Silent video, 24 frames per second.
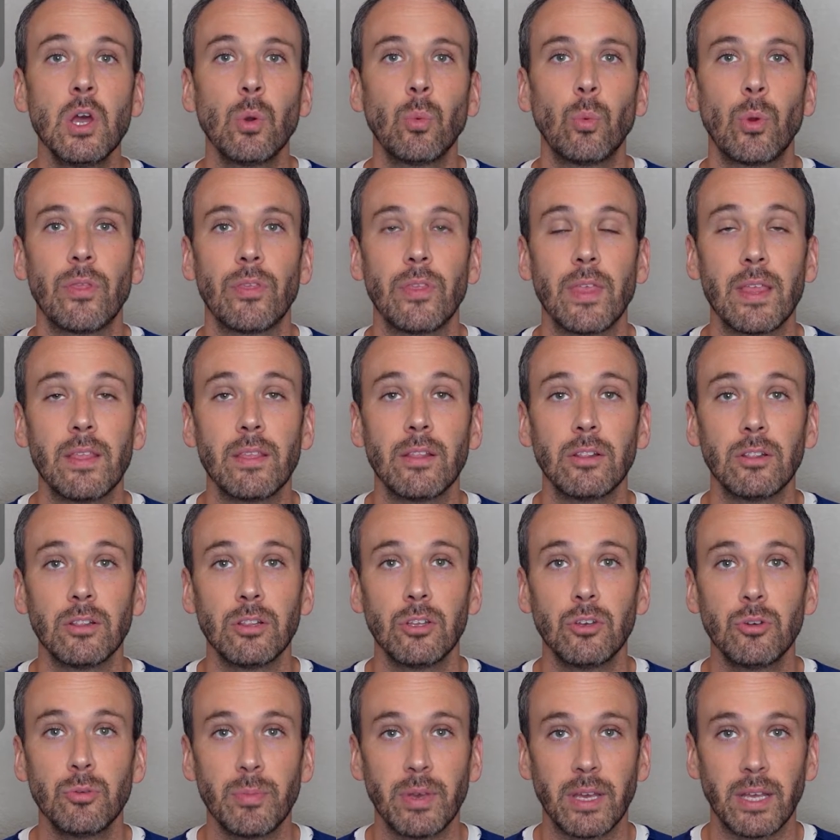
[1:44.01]
within the
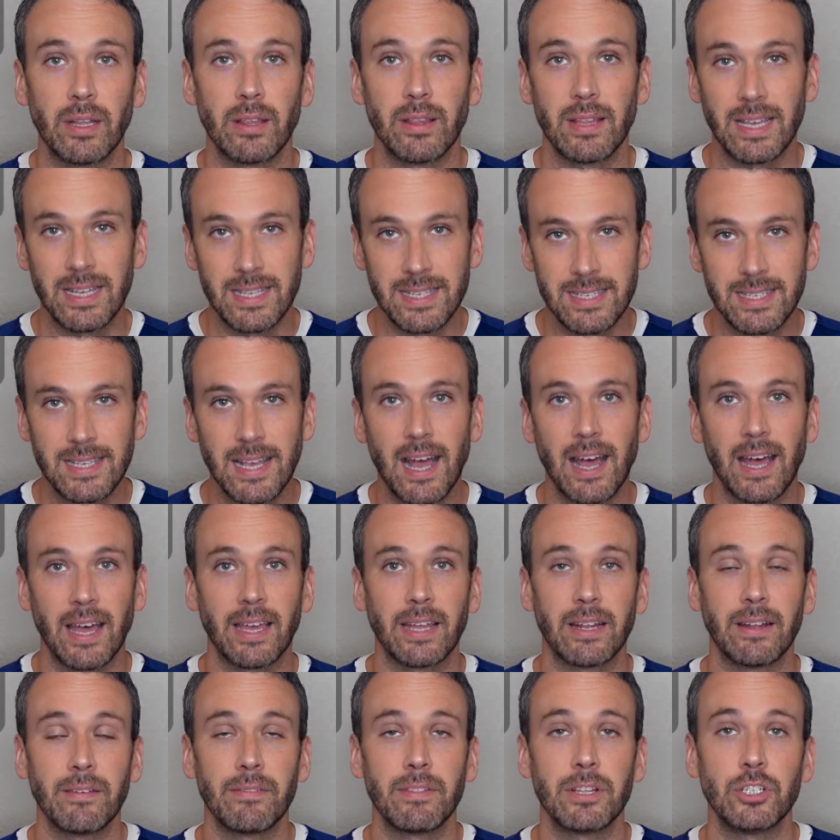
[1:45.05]
lumen, the
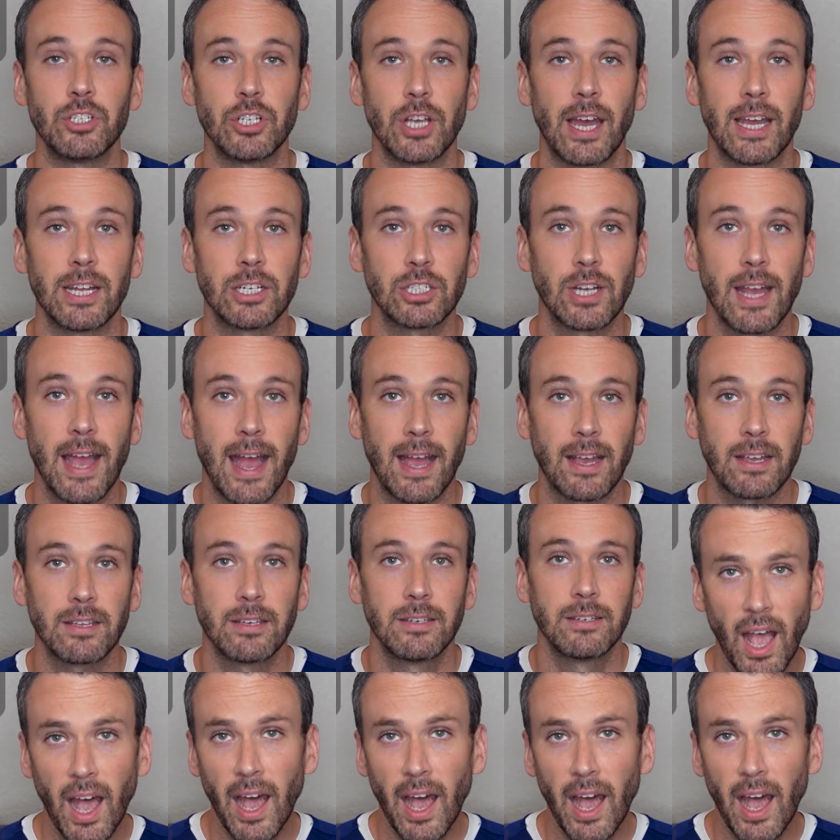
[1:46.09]
inside of the GI tract.